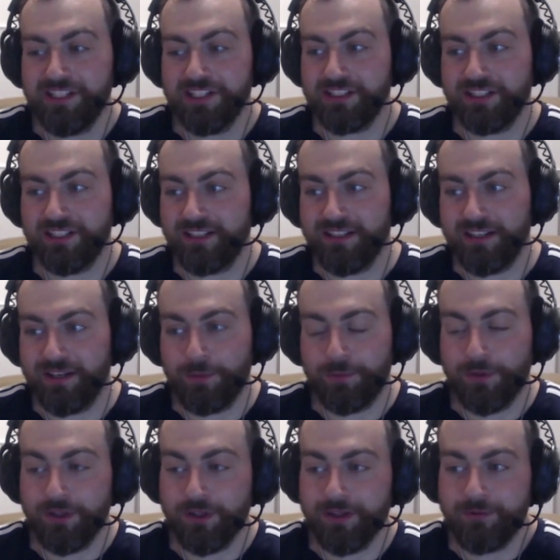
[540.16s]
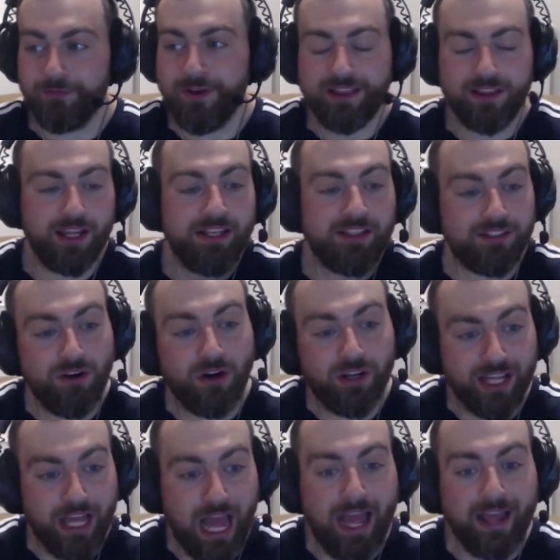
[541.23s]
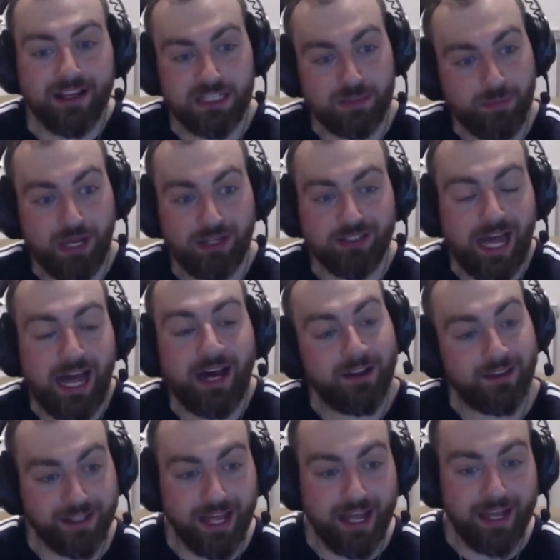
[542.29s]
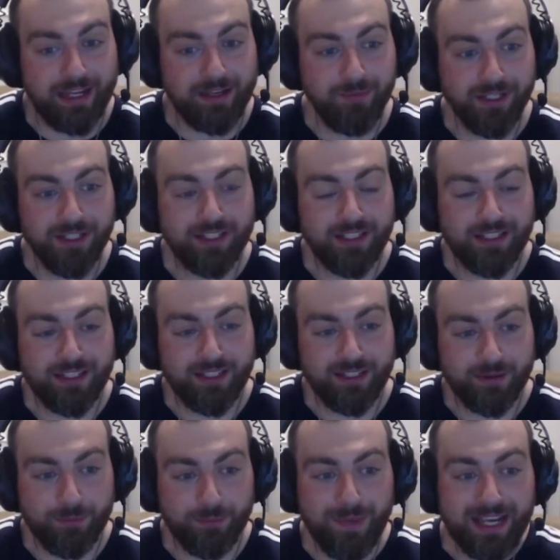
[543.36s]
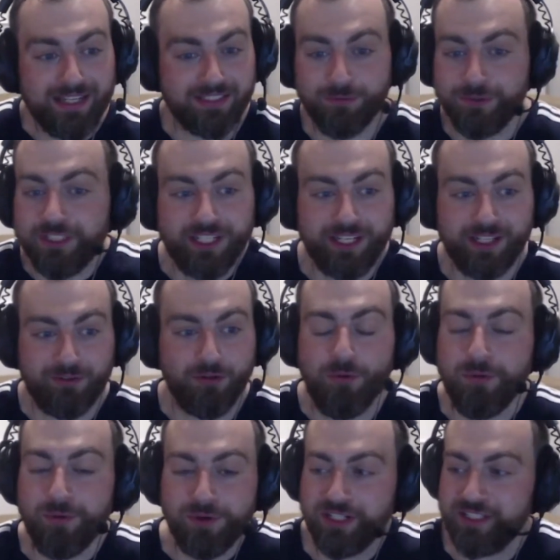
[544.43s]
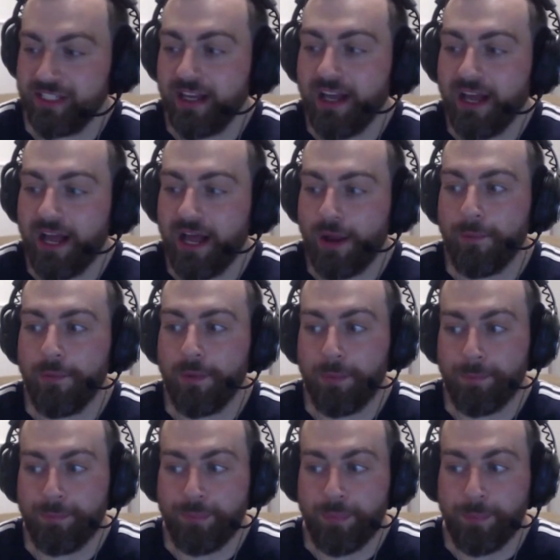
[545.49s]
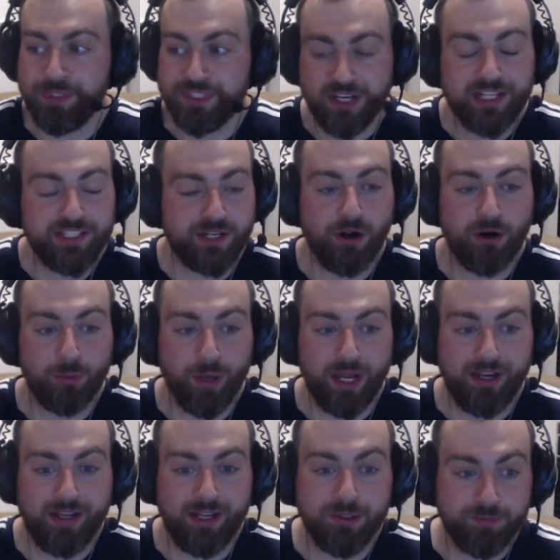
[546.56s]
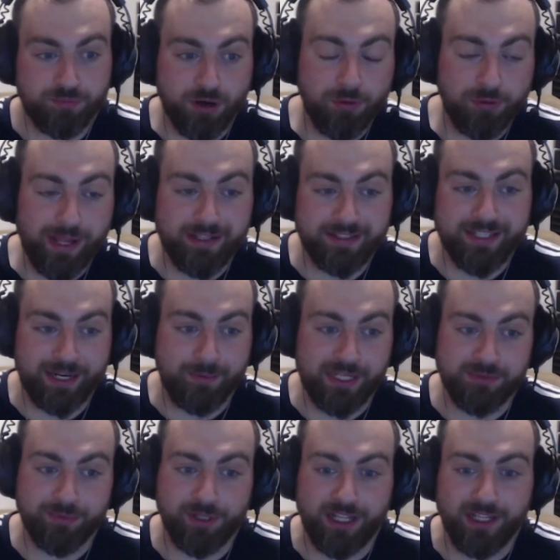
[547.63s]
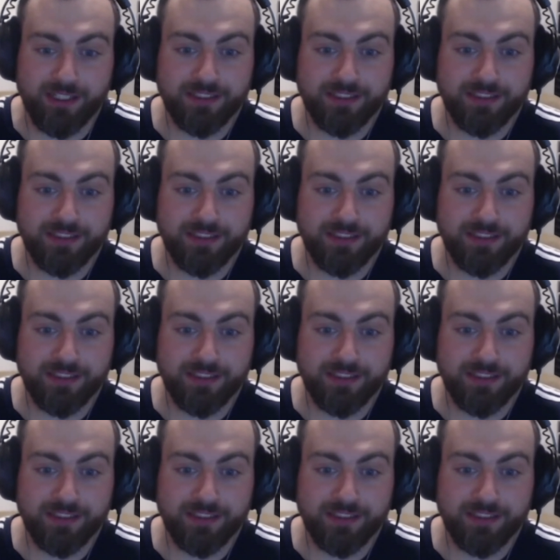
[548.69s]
just the fact that it's knocking Angus Bell out of the game makes it ridiculous for me because besides Corabetti, he was probably our second best player.